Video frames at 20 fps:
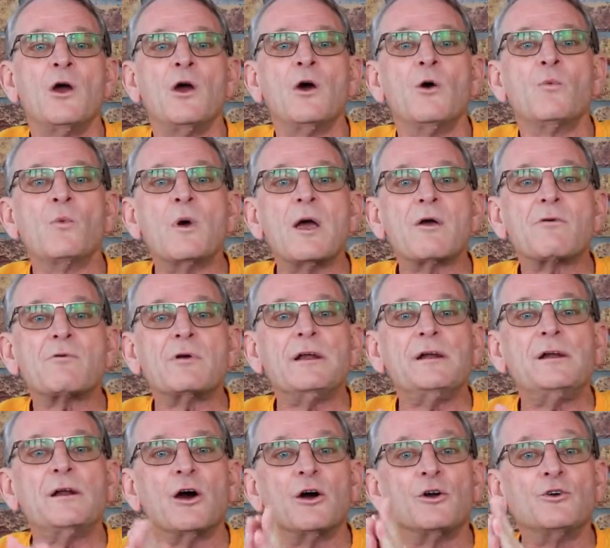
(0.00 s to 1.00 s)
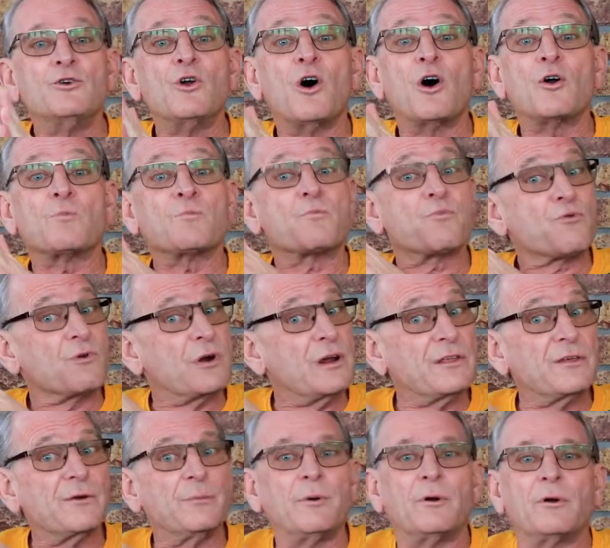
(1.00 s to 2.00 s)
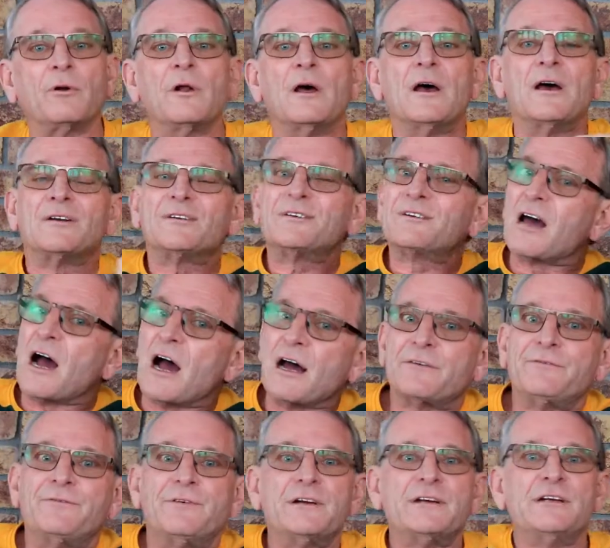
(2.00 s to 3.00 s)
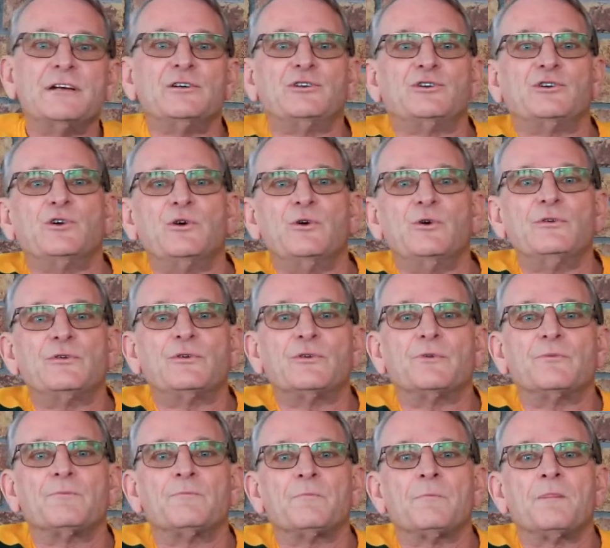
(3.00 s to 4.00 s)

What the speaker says: Wearing non-breathable, tight-fitting shoes.